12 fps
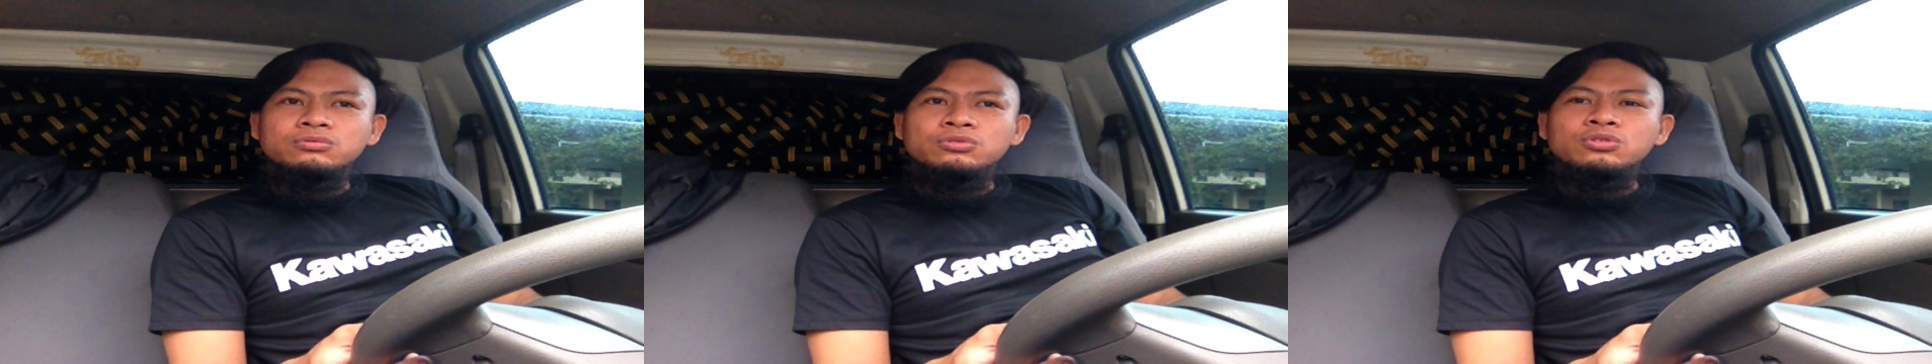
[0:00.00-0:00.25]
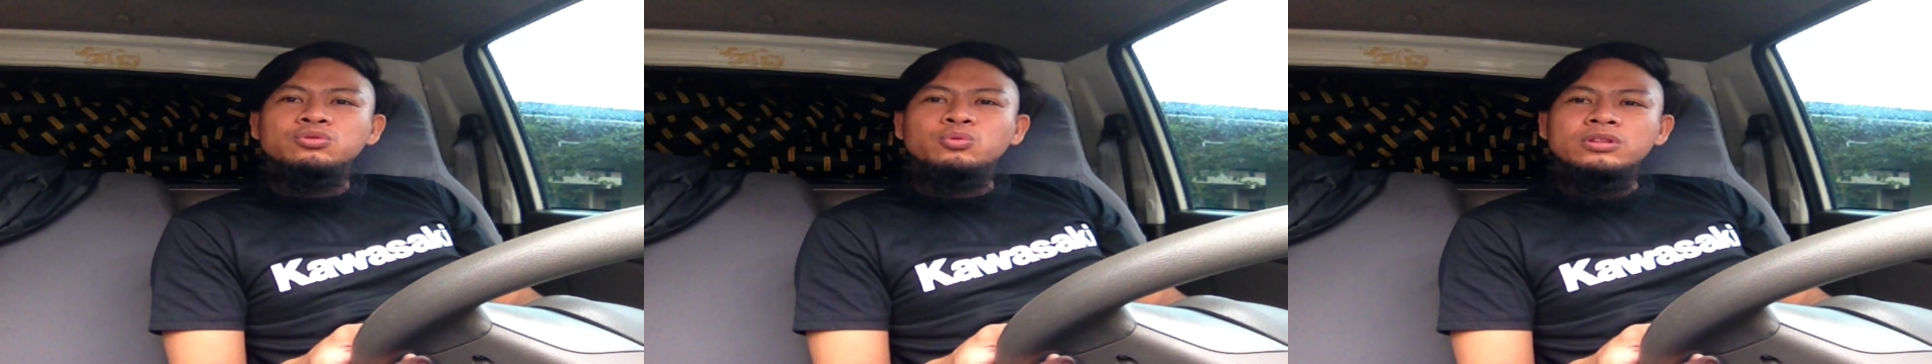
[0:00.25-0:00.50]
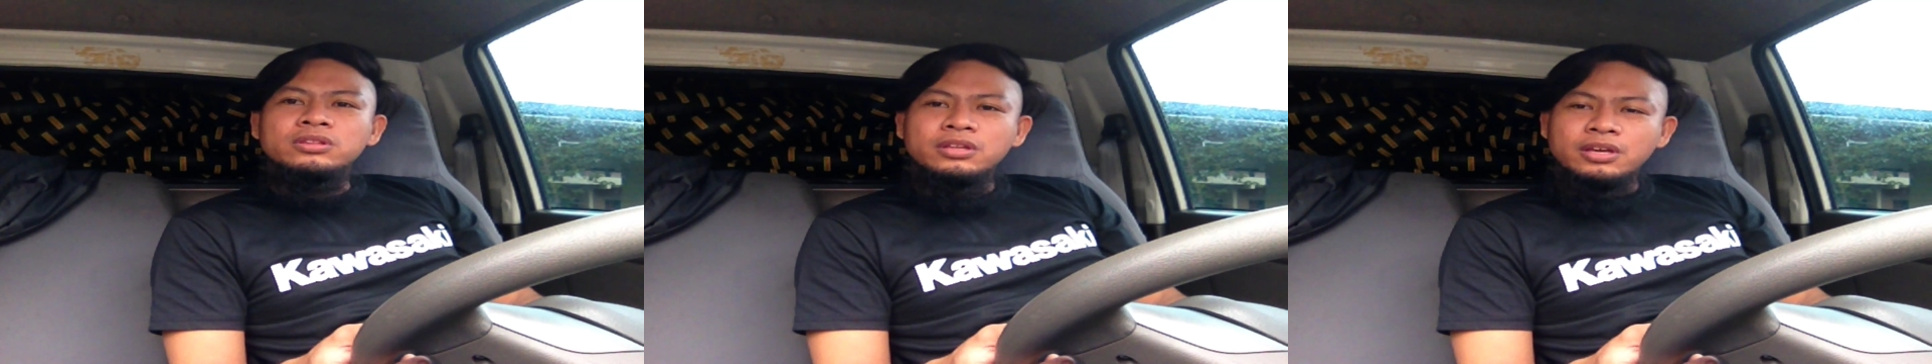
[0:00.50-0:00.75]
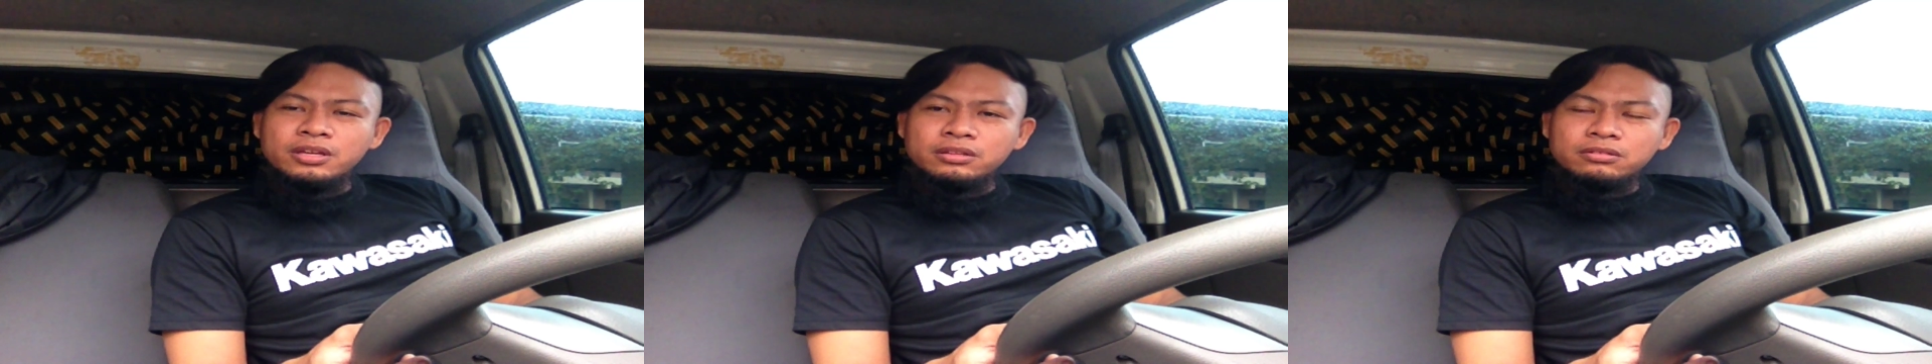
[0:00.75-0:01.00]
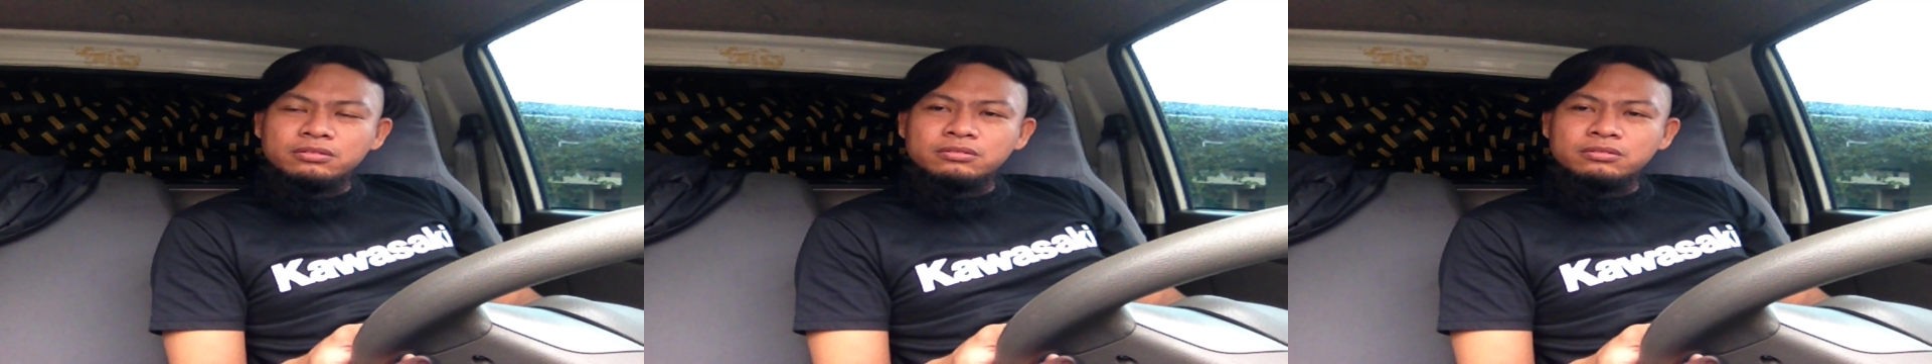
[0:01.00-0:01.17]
June 28,